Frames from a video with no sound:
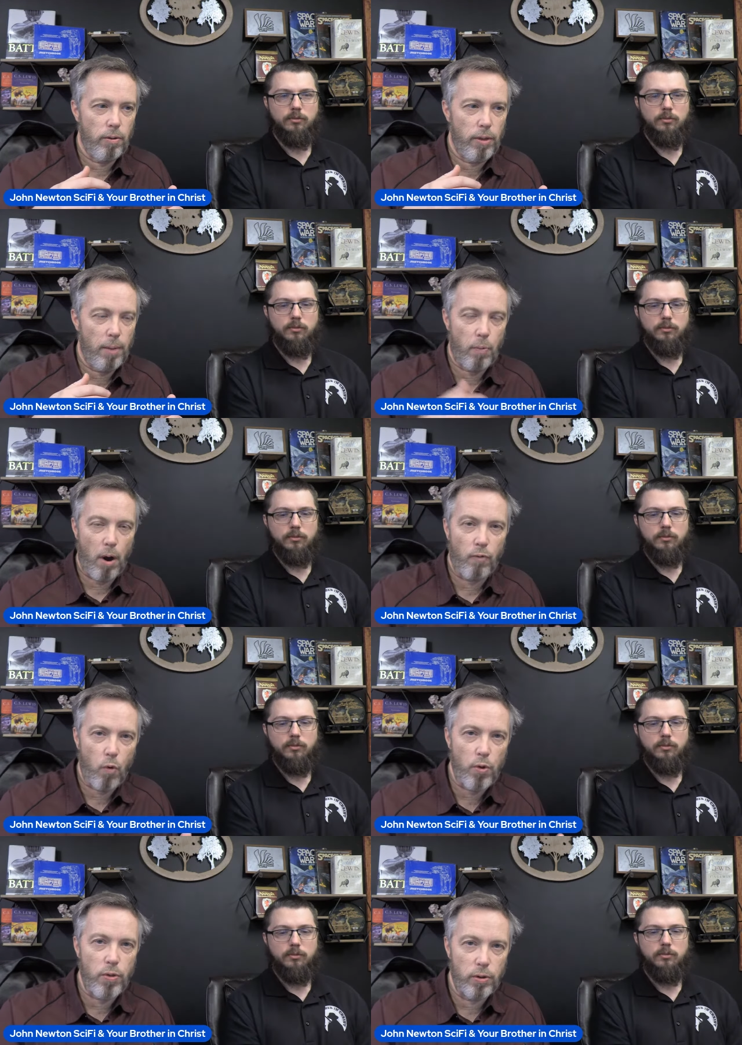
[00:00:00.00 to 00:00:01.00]
Speaker 1: that brought
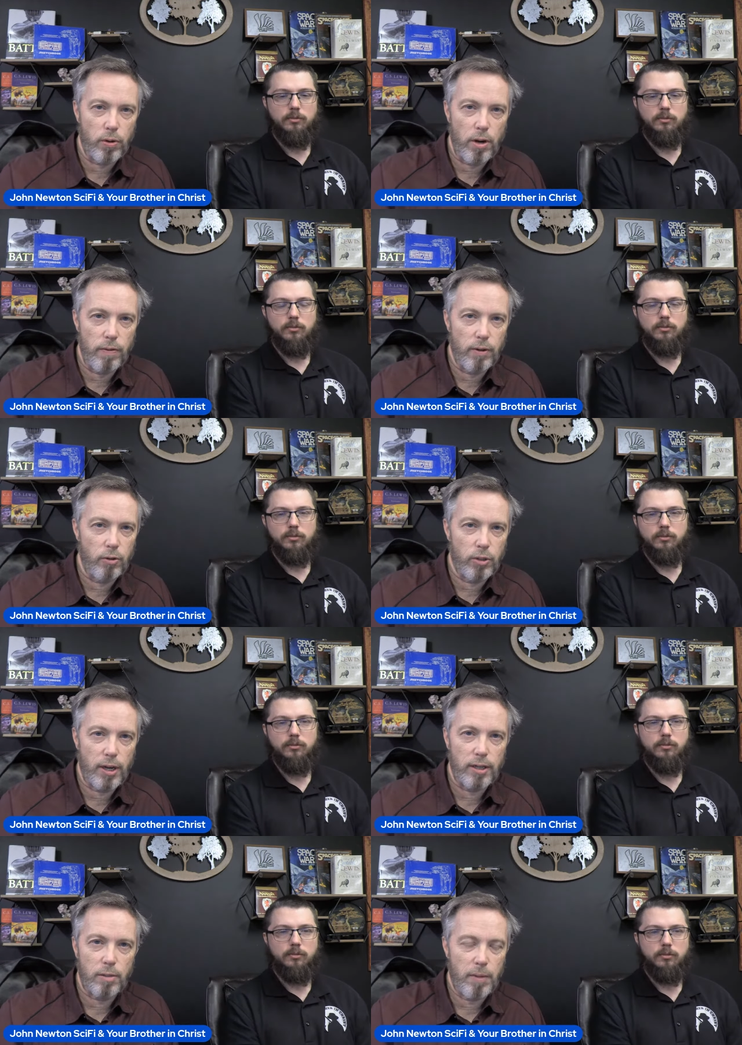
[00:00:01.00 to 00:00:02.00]
forth in the, in the New
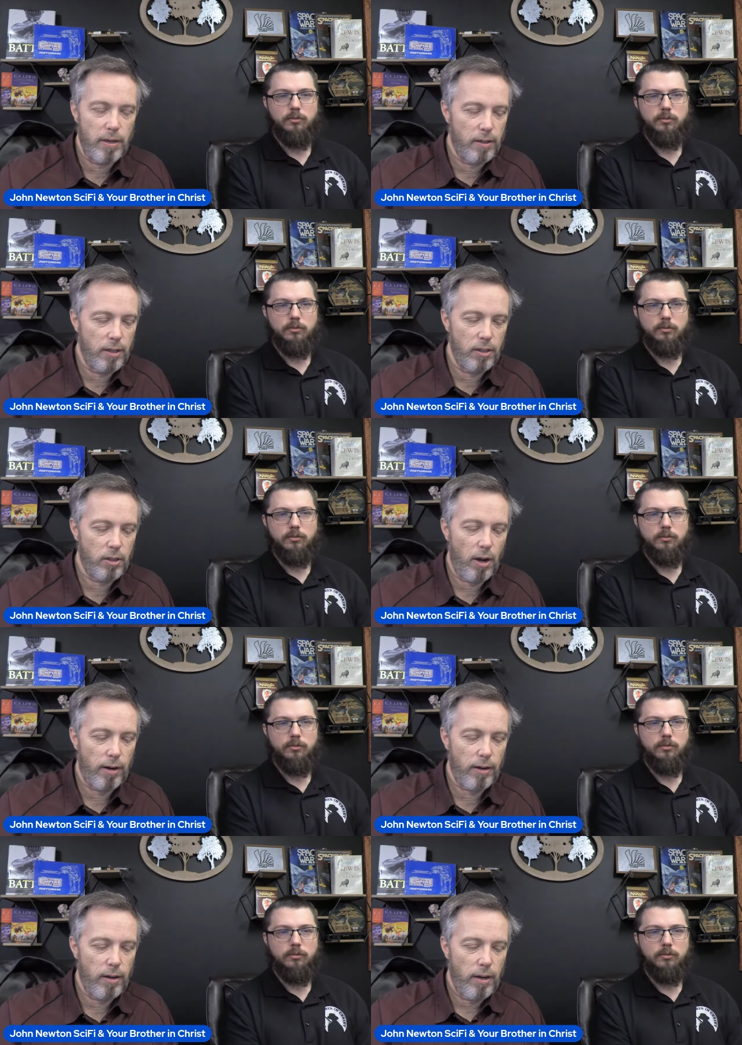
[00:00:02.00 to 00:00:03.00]
Testament. It doesn't
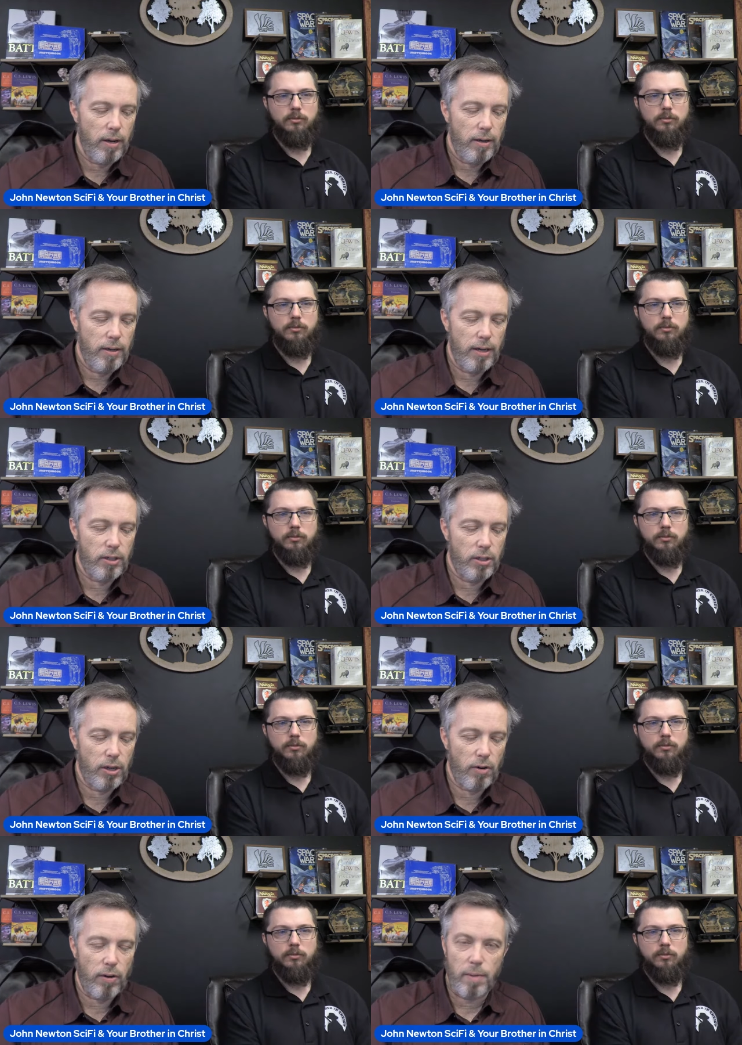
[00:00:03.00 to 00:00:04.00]
talk
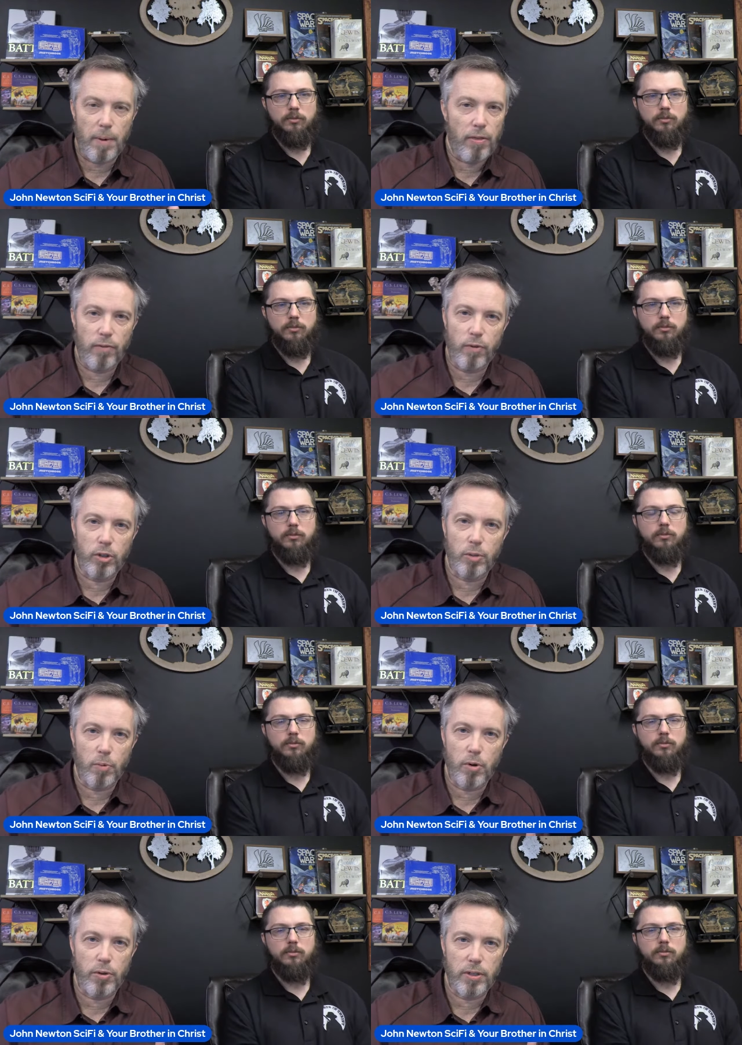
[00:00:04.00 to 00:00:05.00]
necessarily about the virgin
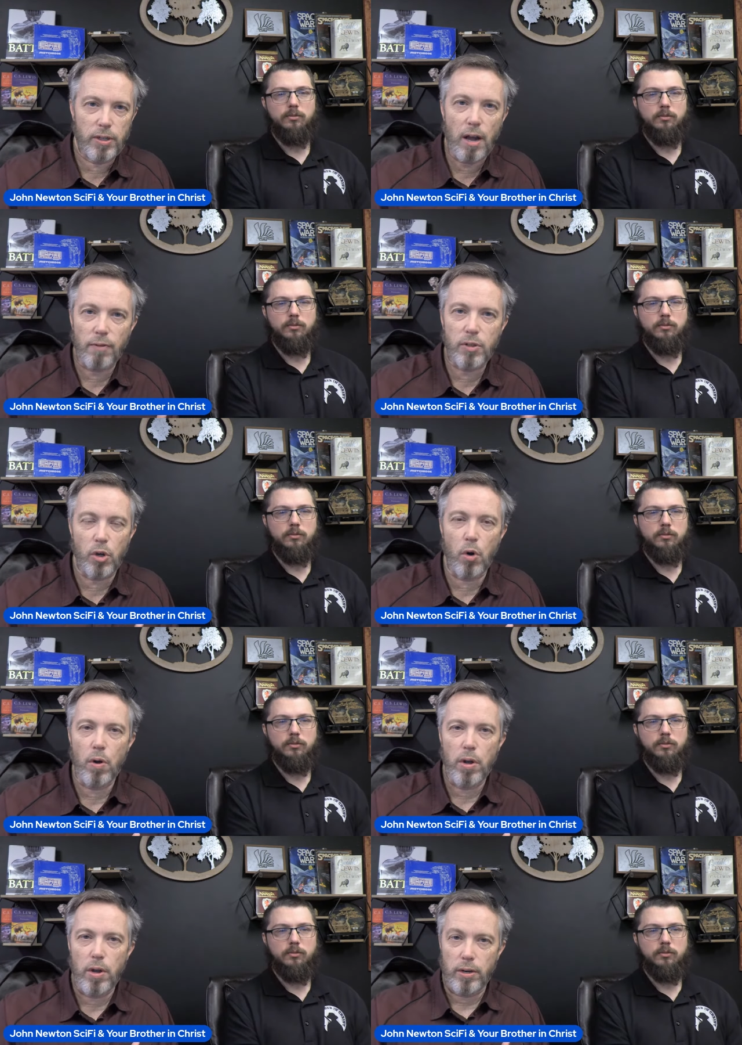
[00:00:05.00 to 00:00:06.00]
birth itself. So
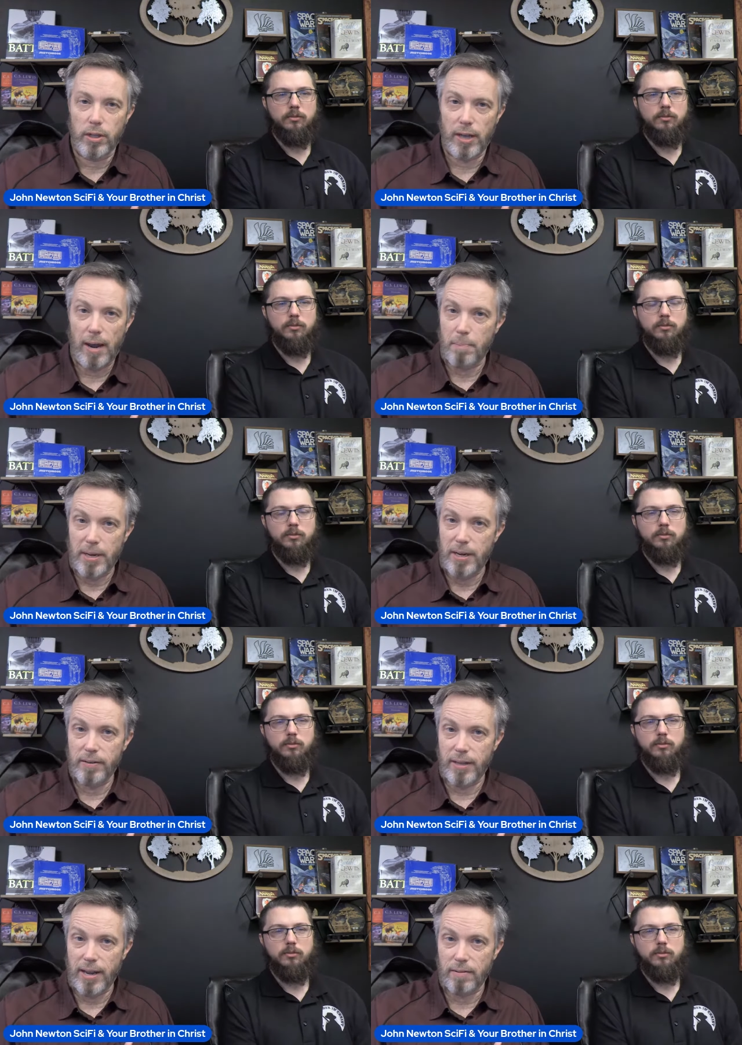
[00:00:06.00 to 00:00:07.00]
does that mean
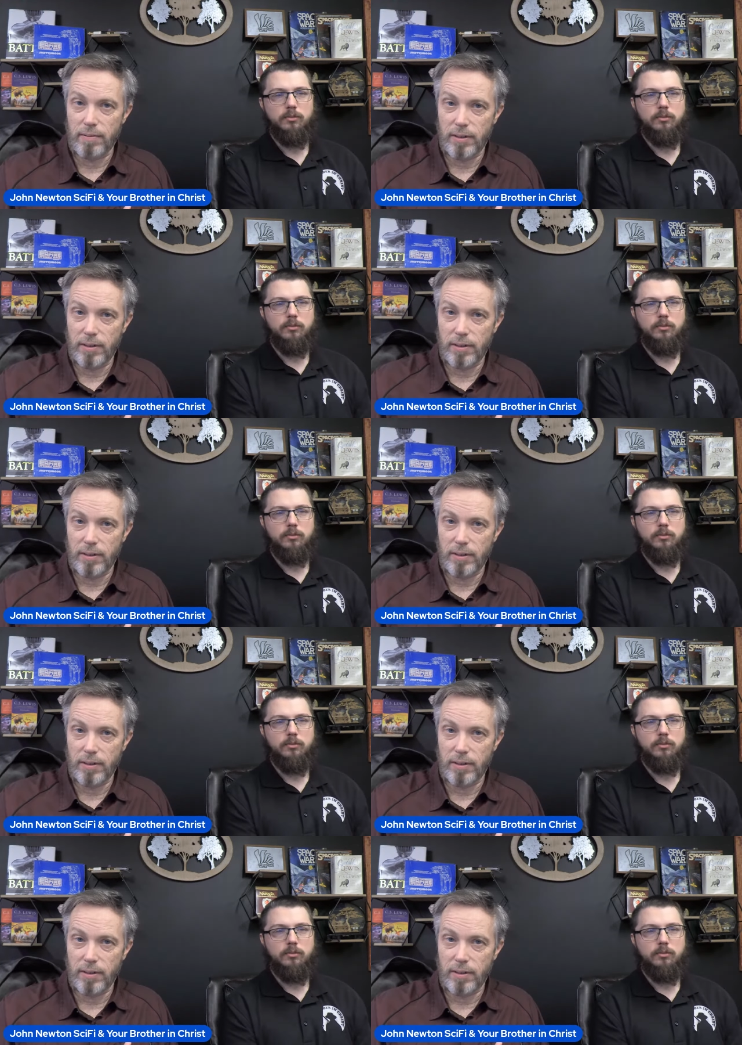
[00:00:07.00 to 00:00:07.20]
that